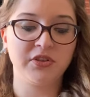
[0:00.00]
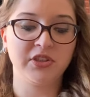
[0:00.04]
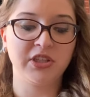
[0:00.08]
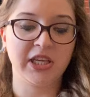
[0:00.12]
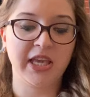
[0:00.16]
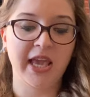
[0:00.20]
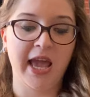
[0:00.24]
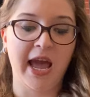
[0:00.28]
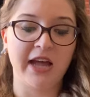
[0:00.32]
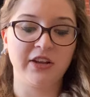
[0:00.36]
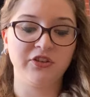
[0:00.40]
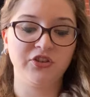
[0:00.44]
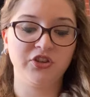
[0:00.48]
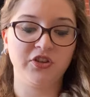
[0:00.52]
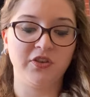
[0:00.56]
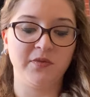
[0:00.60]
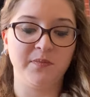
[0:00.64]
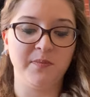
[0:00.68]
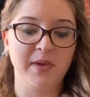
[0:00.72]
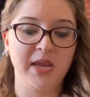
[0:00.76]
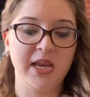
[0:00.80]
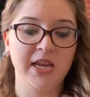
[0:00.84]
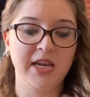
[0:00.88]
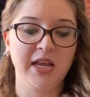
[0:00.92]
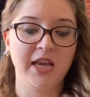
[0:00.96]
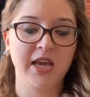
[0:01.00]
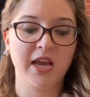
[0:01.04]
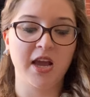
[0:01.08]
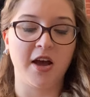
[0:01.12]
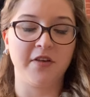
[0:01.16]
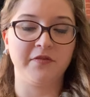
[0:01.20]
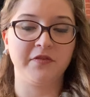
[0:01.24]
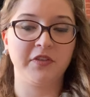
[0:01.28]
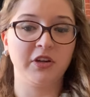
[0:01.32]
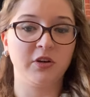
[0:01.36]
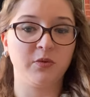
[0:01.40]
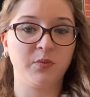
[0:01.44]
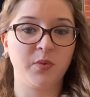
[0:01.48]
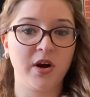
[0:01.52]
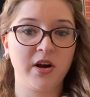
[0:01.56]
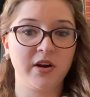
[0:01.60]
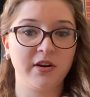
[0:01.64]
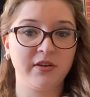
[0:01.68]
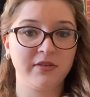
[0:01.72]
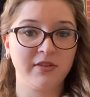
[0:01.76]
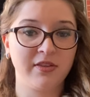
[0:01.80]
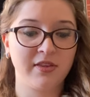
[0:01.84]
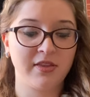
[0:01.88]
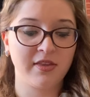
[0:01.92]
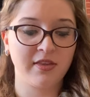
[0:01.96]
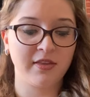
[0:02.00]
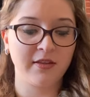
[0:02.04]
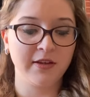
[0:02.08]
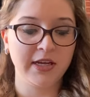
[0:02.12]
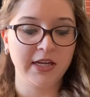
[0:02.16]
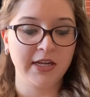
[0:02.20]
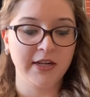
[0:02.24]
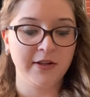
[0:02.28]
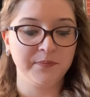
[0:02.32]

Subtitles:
to catch the meaning of their words.